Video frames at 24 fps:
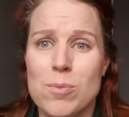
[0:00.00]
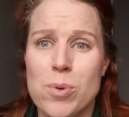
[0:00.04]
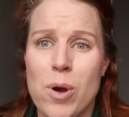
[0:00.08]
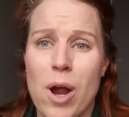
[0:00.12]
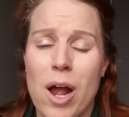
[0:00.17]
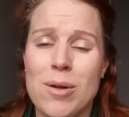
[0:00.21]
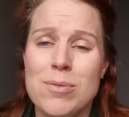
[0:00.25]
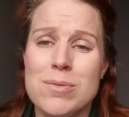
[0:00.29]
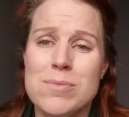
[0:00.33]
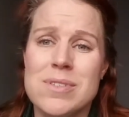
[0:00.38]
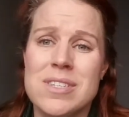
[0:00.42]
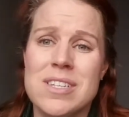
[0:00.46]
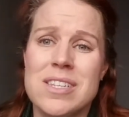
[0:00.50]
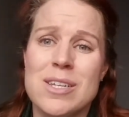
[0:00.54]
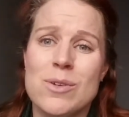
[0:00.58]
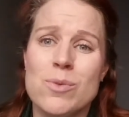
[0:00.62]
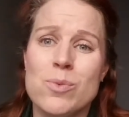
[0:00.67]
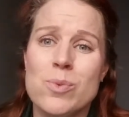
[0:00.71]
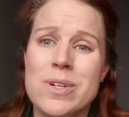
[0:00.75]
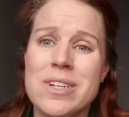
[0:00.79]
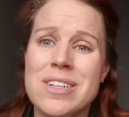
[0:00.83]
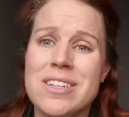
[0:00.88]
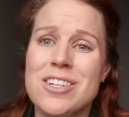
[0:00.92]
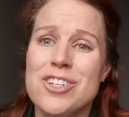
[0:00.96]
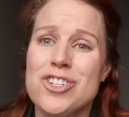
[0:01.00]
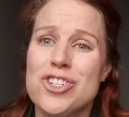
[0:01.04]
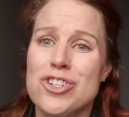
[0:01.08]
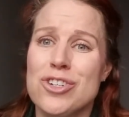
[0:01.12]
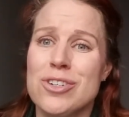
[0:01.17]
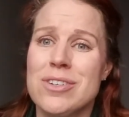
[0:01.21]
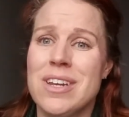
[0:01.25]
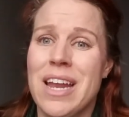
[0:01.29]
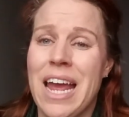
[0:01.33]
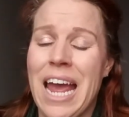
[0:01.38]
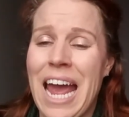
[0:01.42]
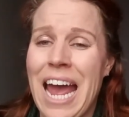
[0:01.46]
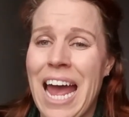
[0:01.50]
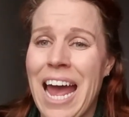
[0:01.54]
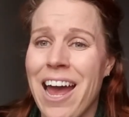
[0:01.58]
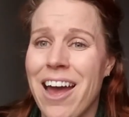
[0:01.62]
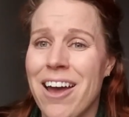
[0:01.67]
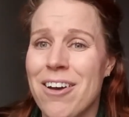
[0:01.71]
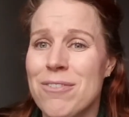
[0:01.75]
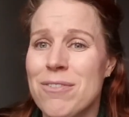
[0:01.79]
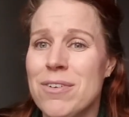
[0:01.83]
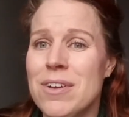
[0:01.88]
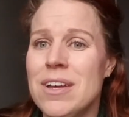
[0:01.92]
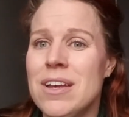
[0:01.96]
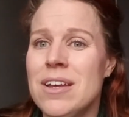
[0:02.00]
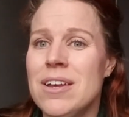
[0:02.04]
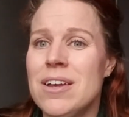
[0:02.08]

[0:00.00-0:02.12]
problems that they really shouldn't have